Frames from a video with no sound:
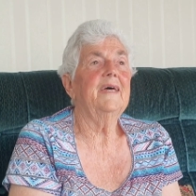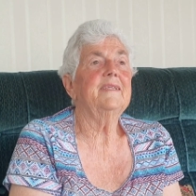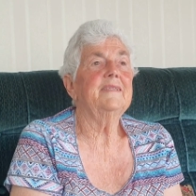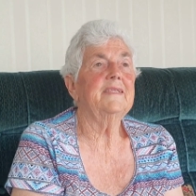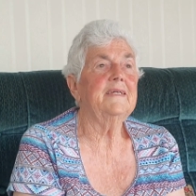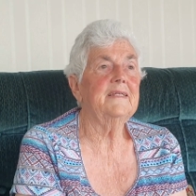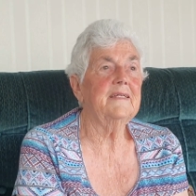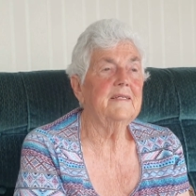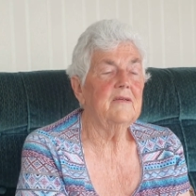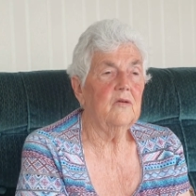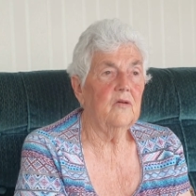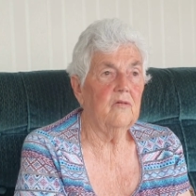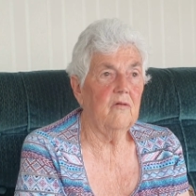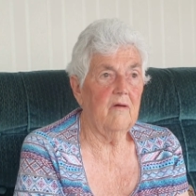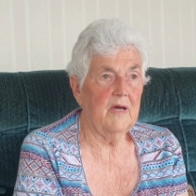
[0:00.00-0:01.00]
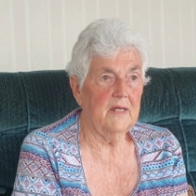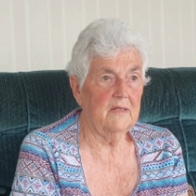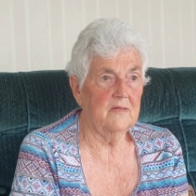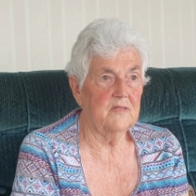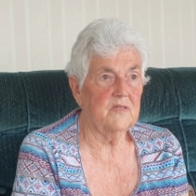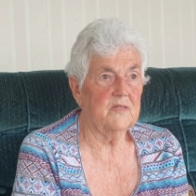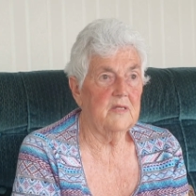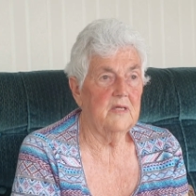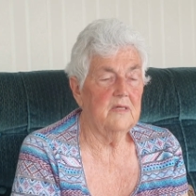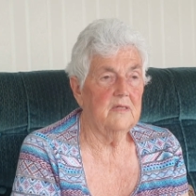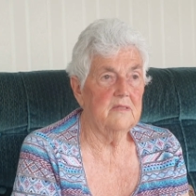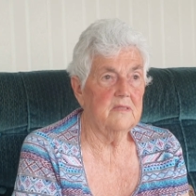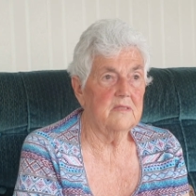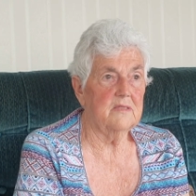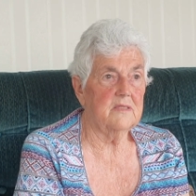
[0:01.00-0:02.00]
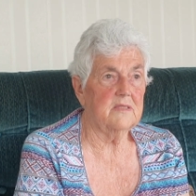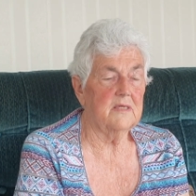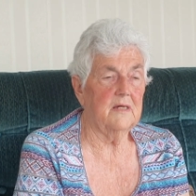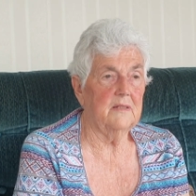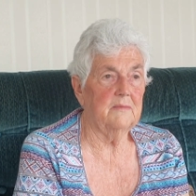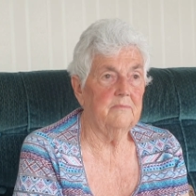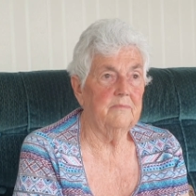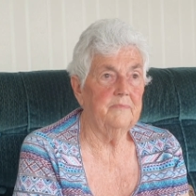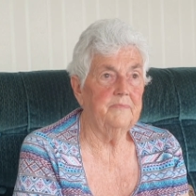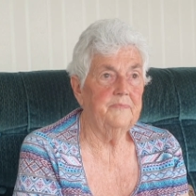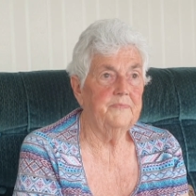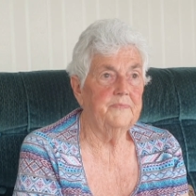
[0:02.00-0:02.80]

and then Grant is um